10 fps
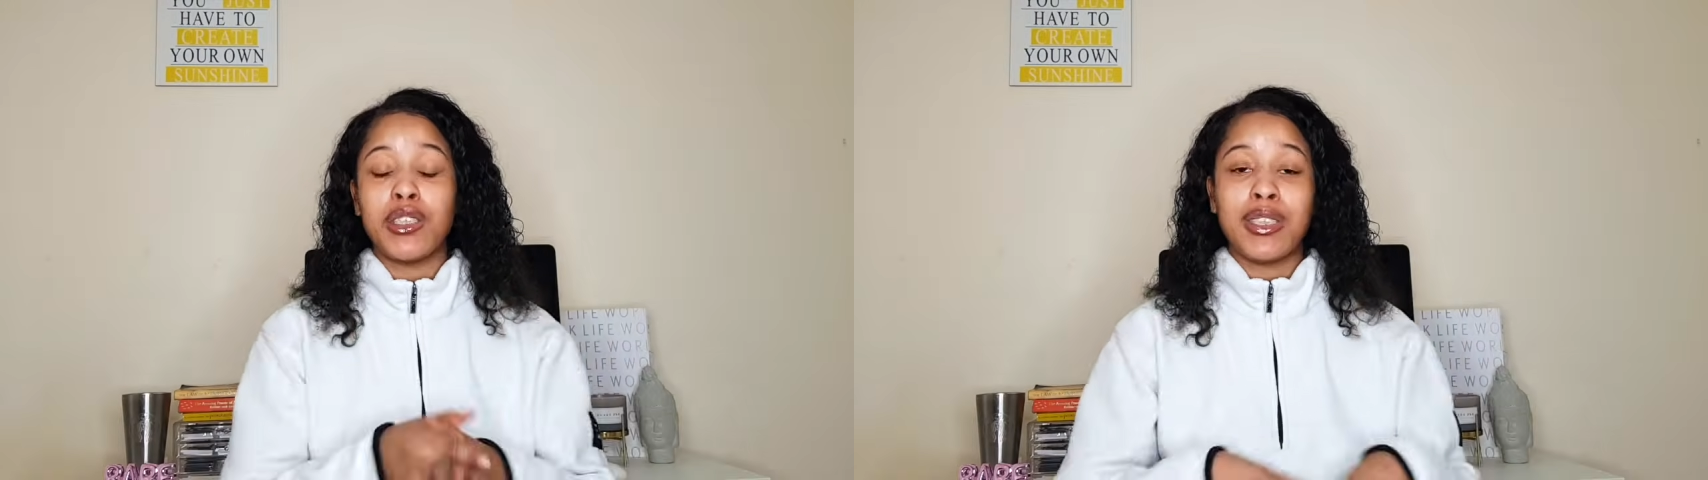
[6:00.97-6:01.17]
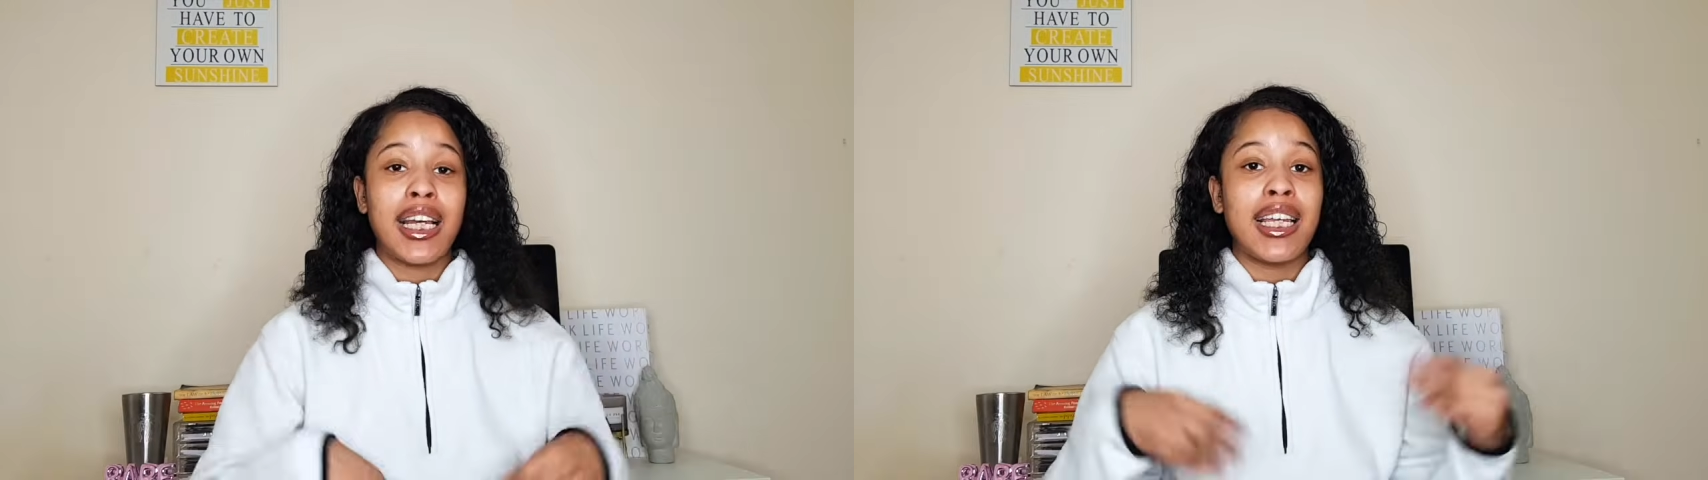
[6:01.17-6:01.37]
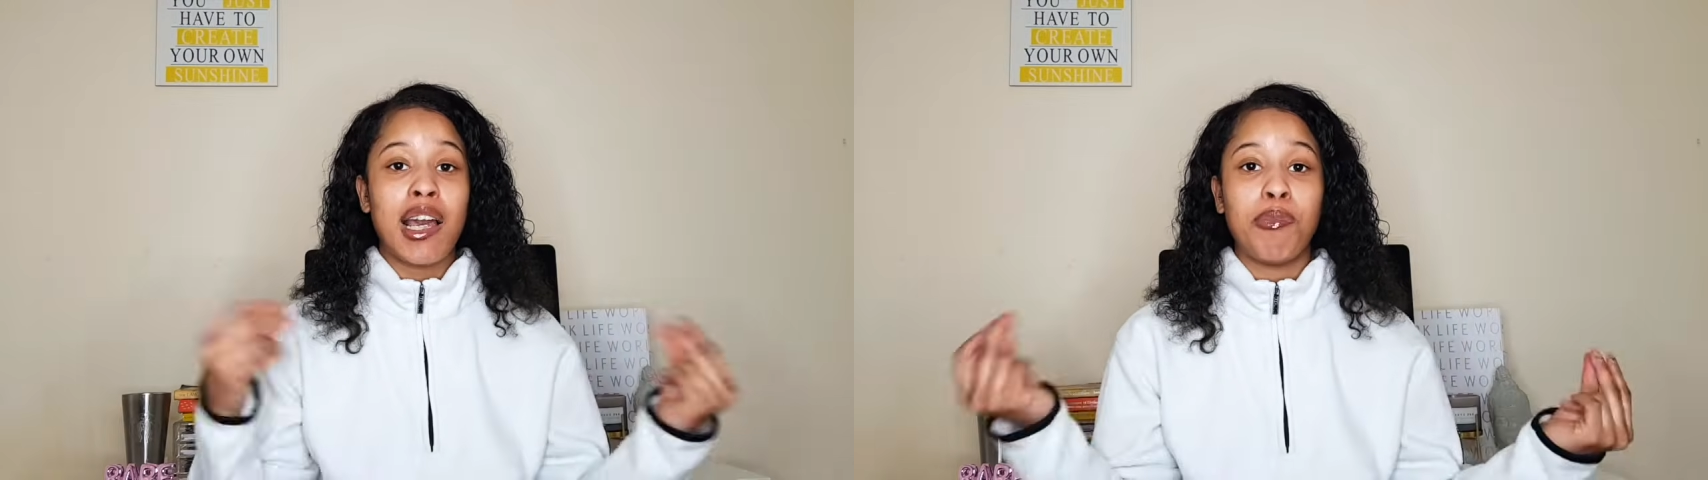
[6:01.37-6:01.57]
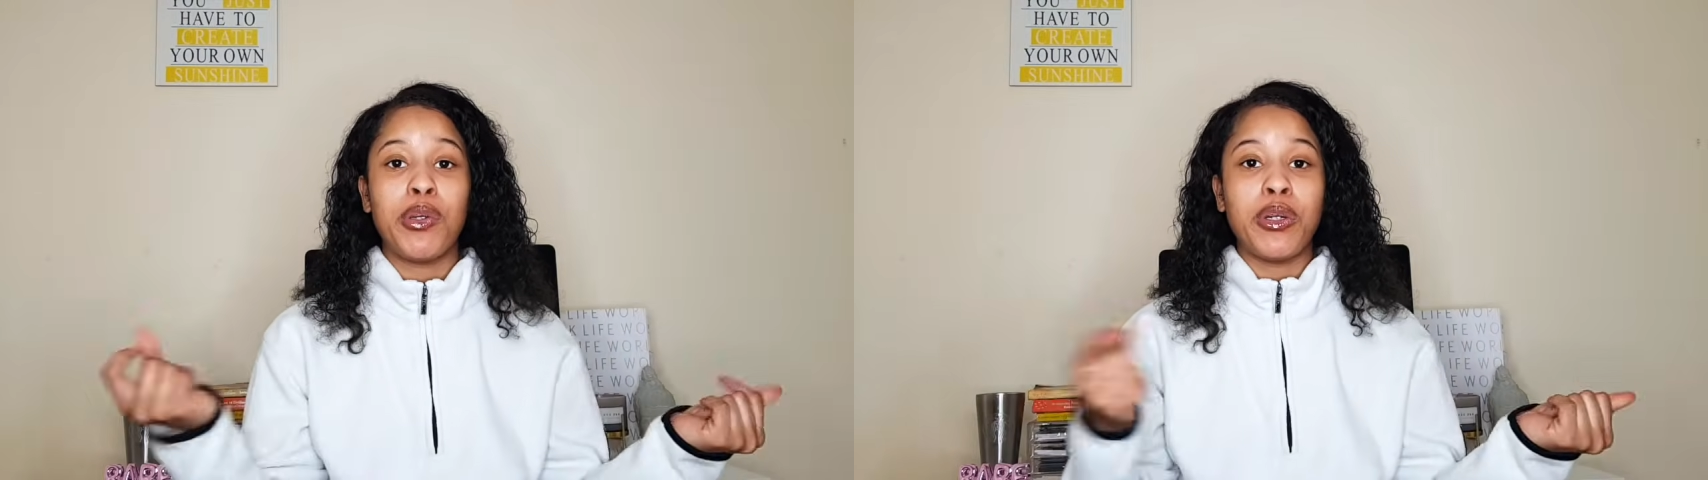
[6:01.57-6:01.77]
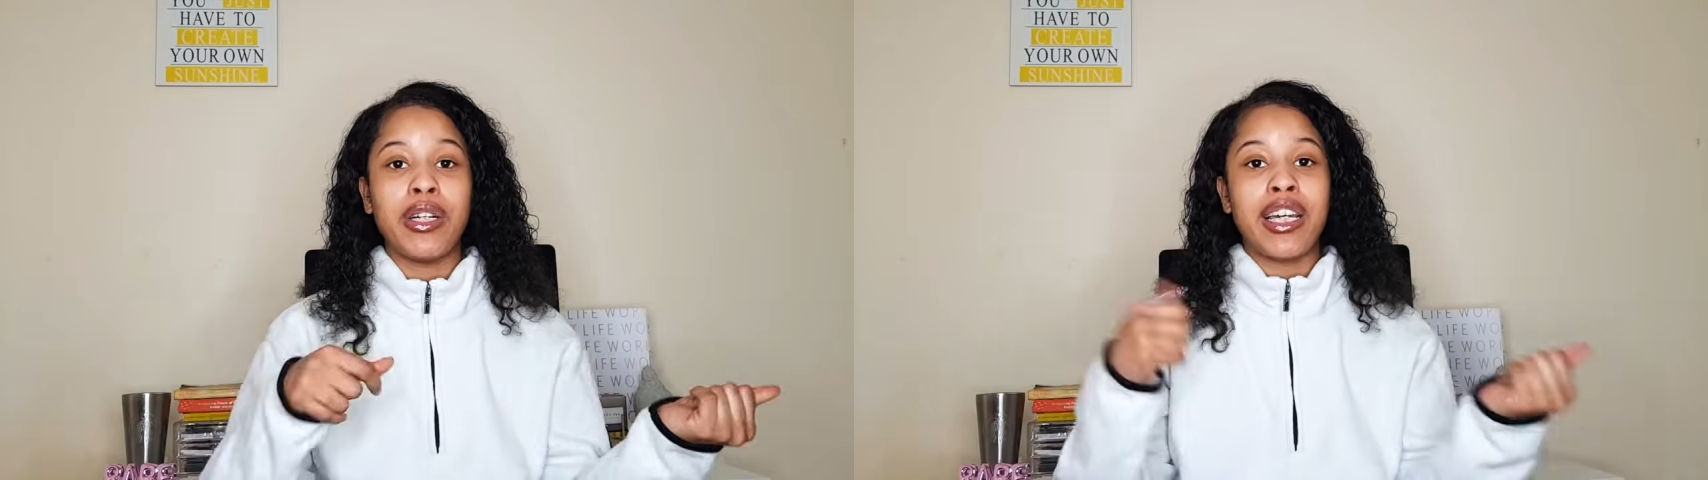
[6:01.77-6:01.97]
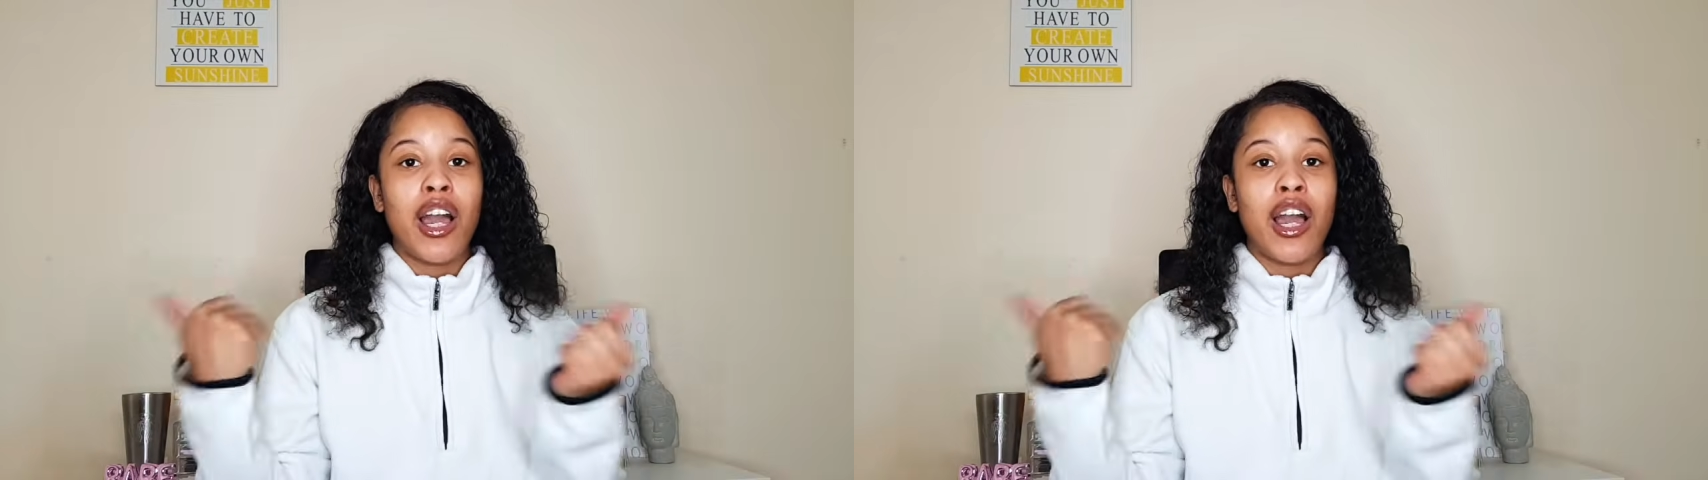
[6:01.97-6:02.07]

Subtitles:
was like, yep, you gotta go.